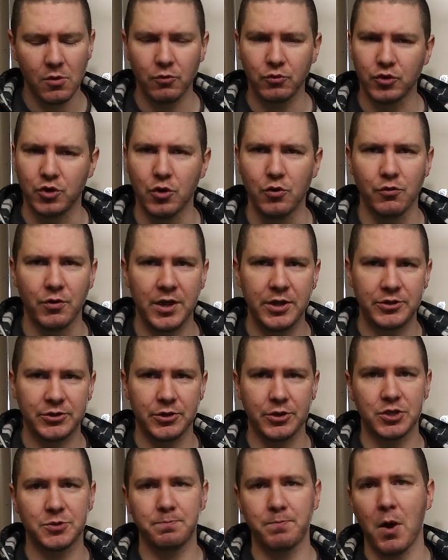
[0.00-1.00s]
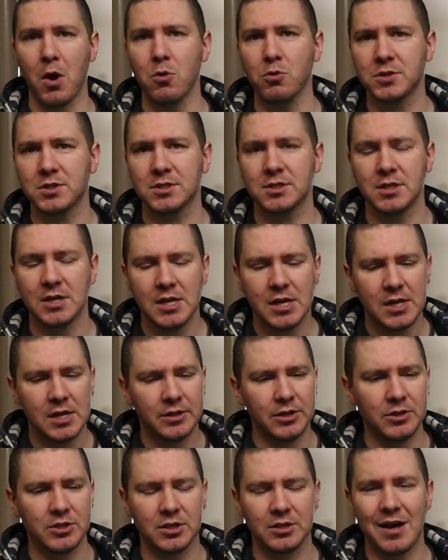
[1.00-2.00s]
do research, post.
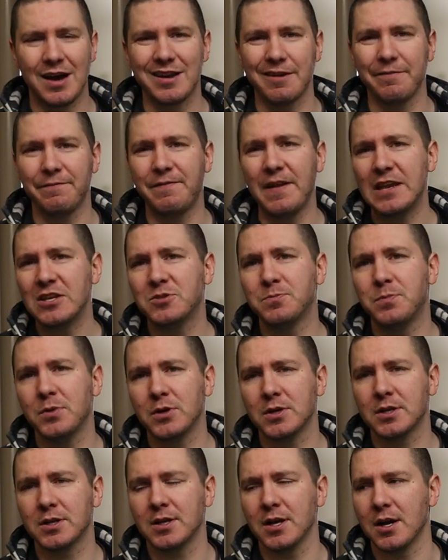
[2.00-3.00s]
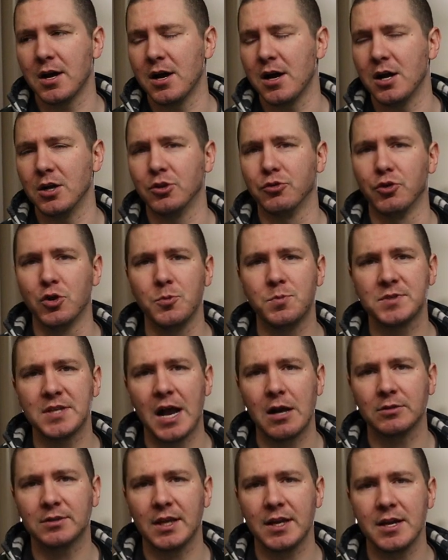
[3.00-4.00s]
There's a lot of Facebook uh, groups
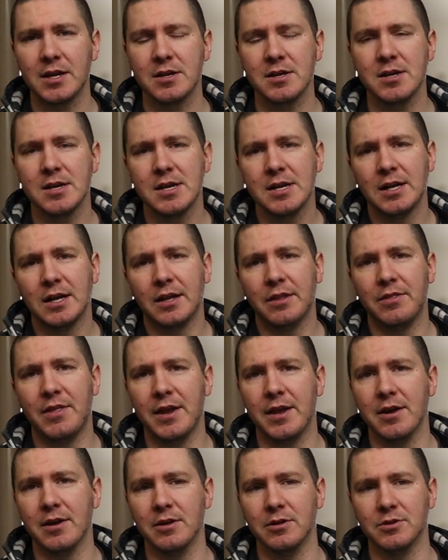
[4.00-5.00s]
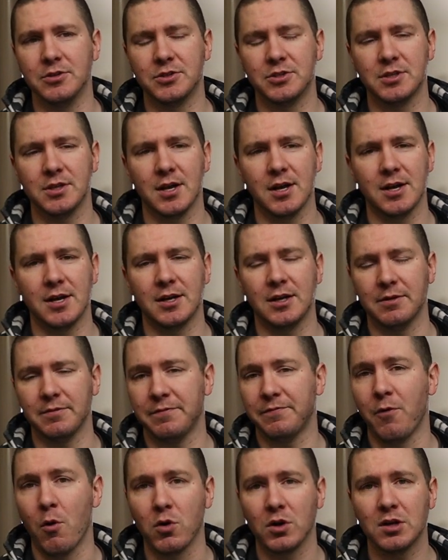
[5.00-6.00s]
out there there's uh,
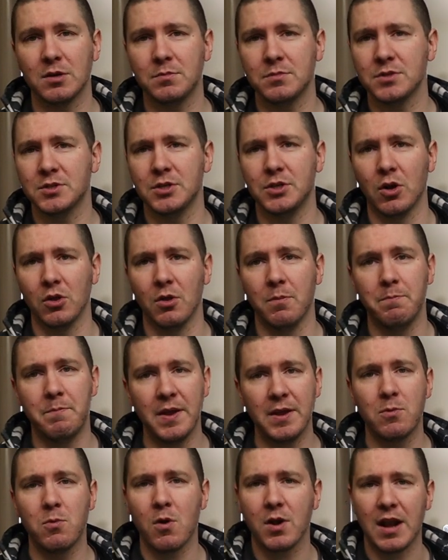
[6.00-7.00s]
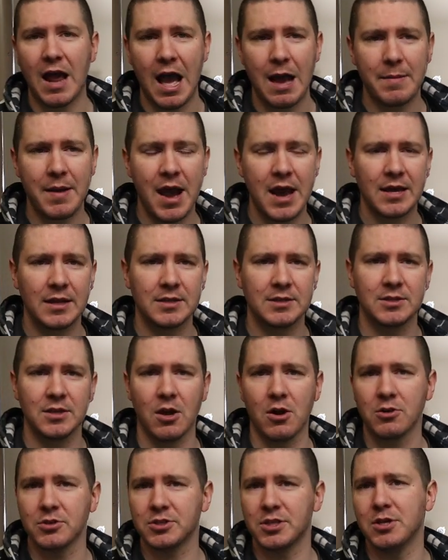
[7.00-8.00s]
forums. You know, the big one I'm on is
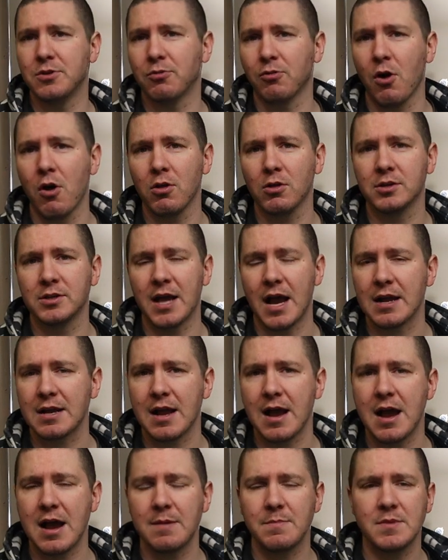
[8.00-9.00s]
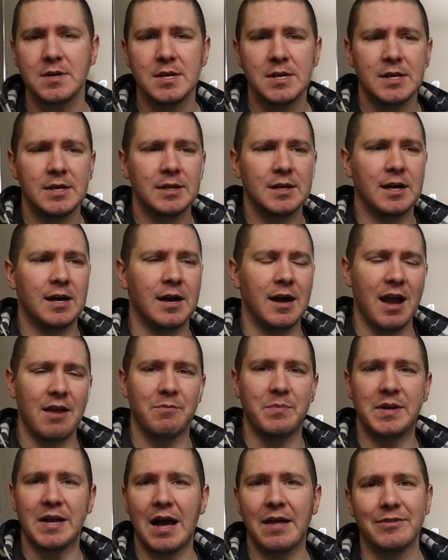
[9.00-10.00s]
rccrawler.com. Uh,
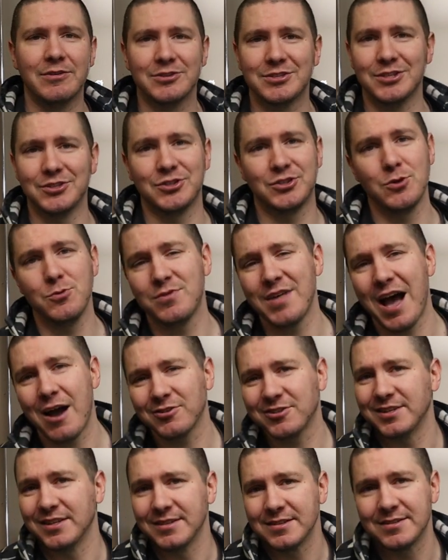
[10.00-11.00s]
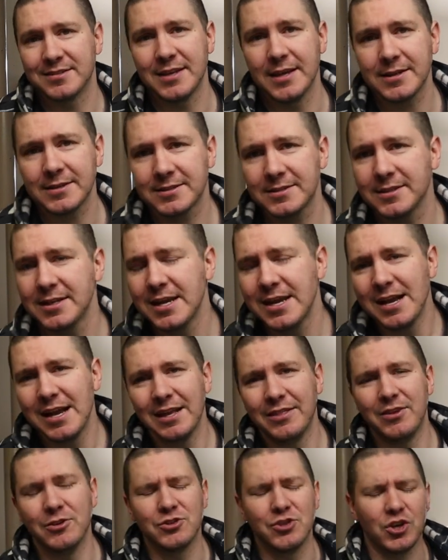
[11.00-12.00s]
I've been on there since 2006.
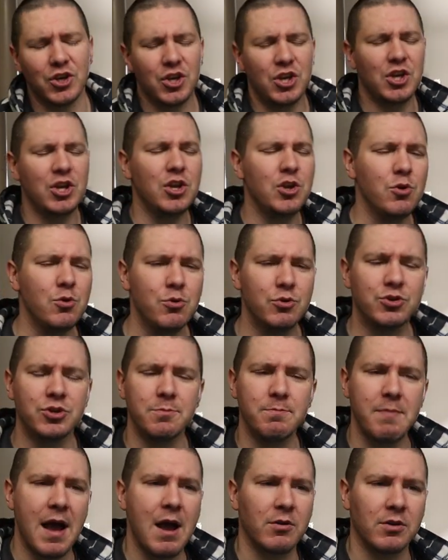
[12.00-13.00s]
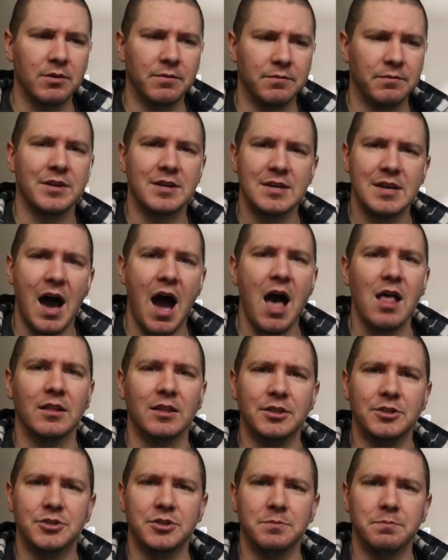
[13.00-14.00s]
There's a huge amount of
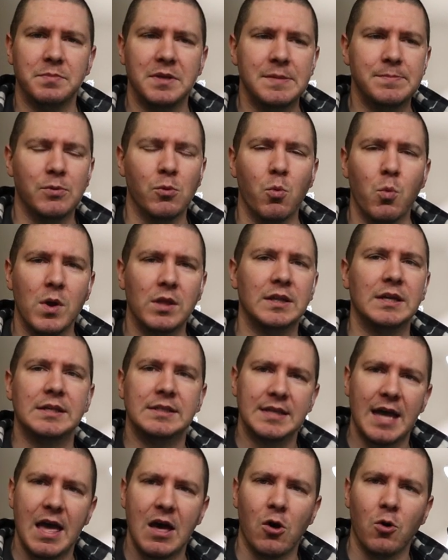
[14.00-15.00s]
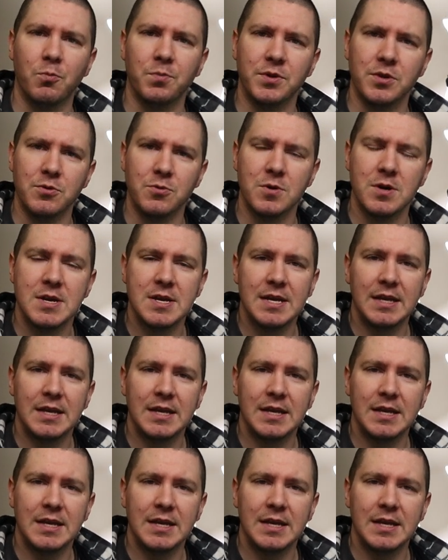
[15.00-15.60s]
knowledge and people willing to help you